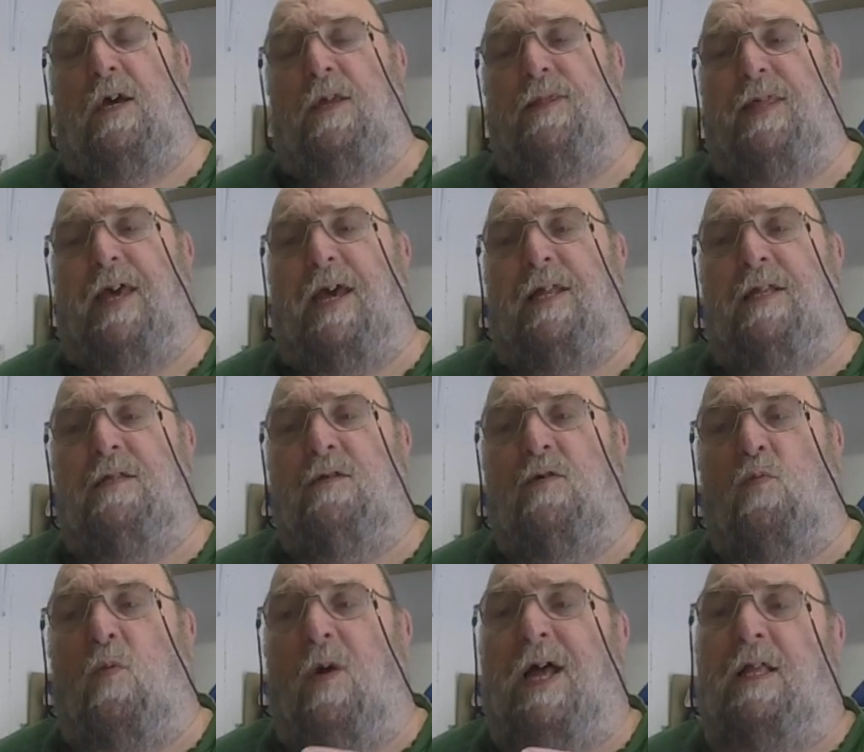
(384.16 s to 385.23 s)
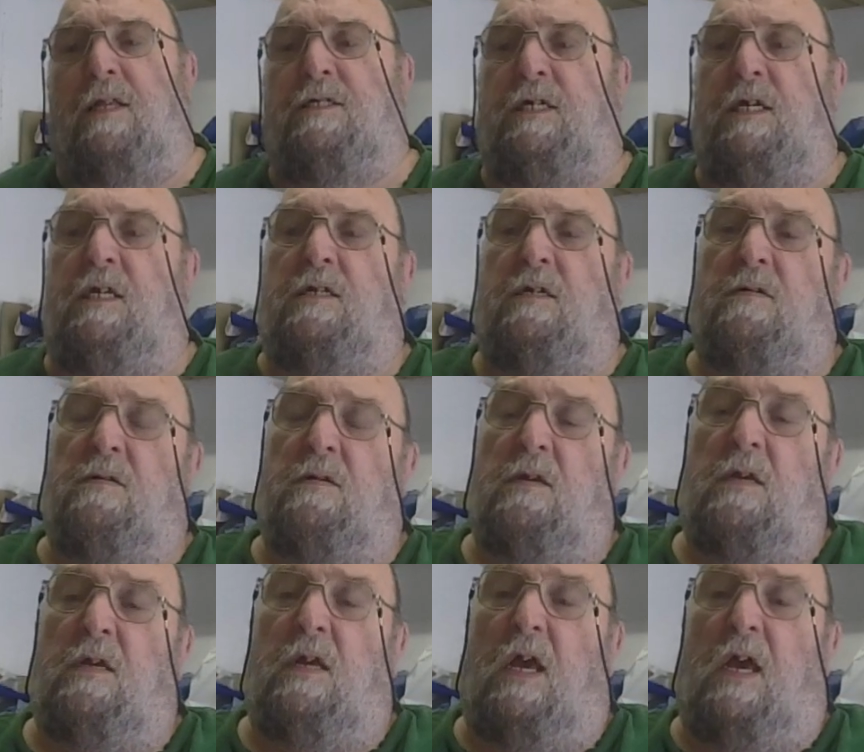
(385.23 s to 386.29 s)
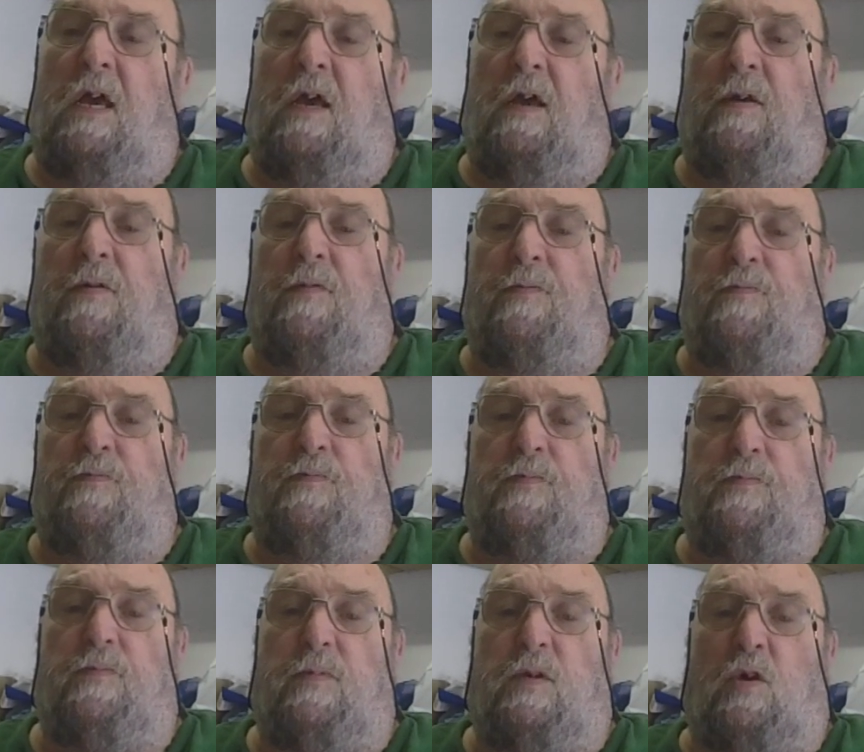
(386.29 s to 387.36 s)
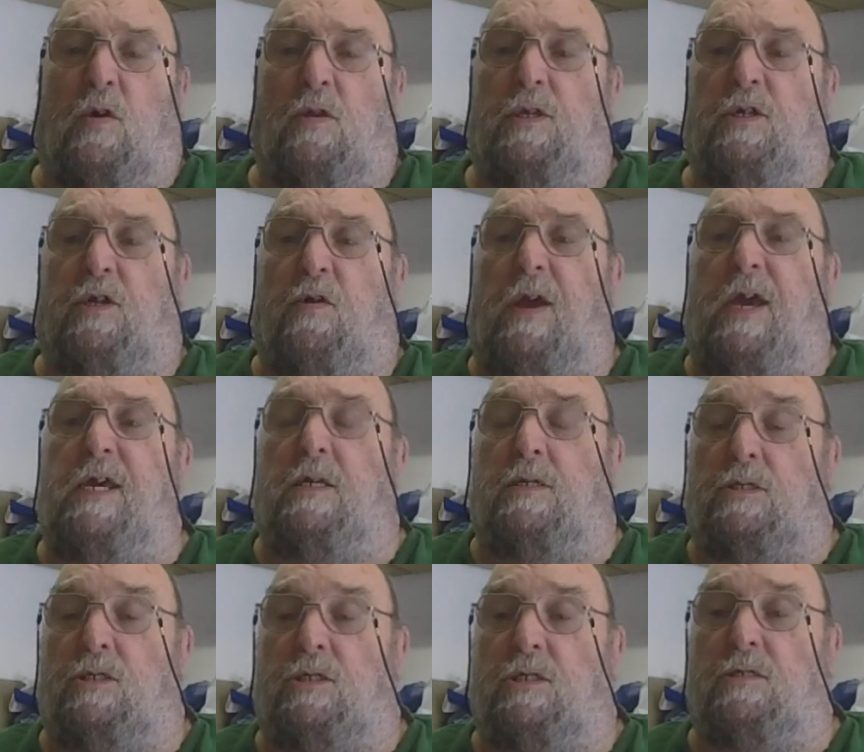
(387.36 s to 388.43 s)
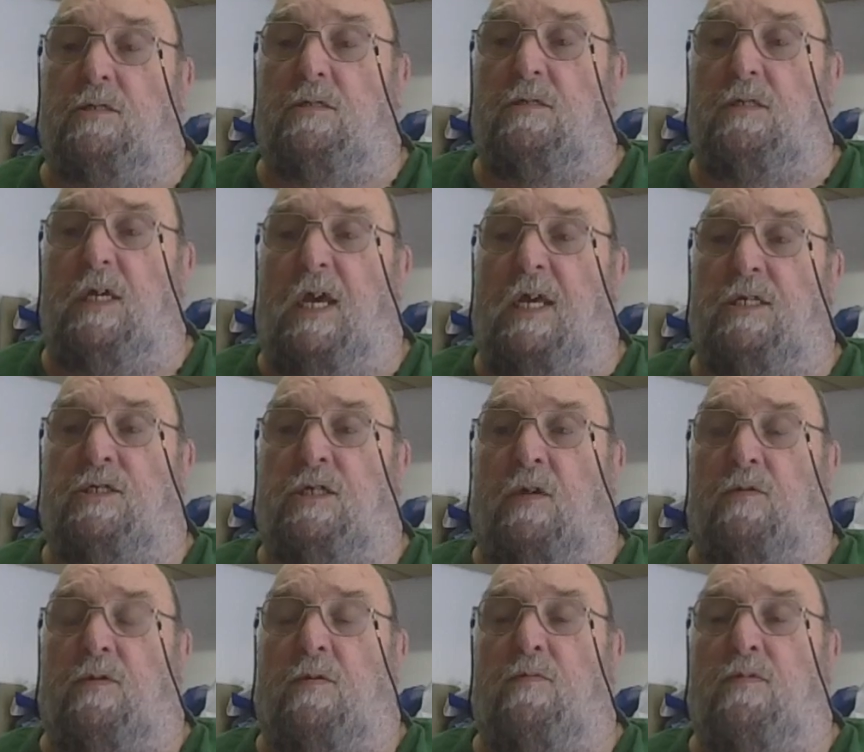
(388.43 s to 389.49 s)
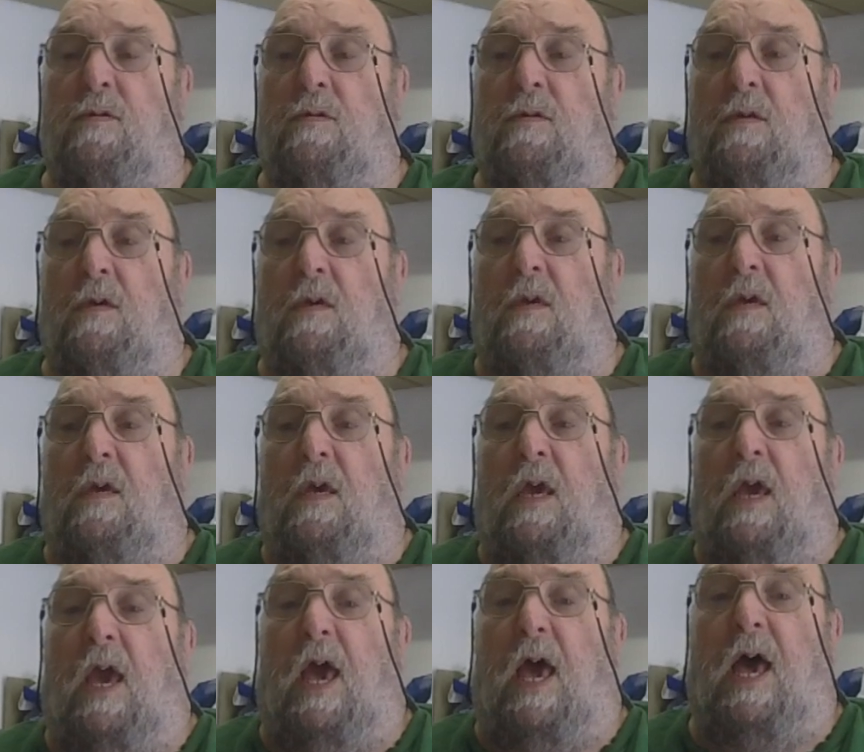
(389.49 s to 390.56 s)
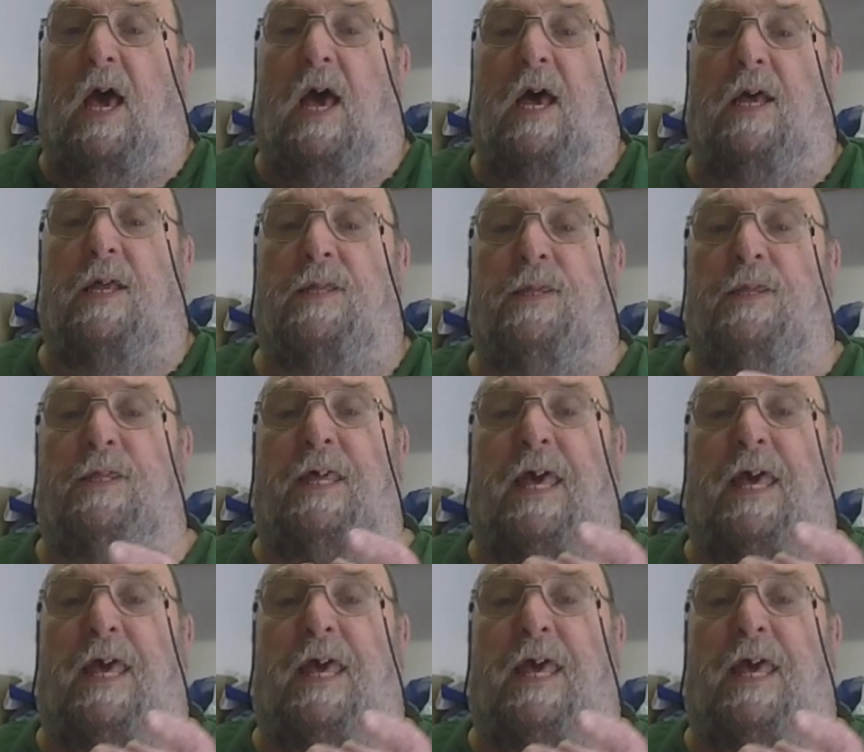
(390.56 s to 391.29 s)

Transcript: and then welted um, coloured crayons into them and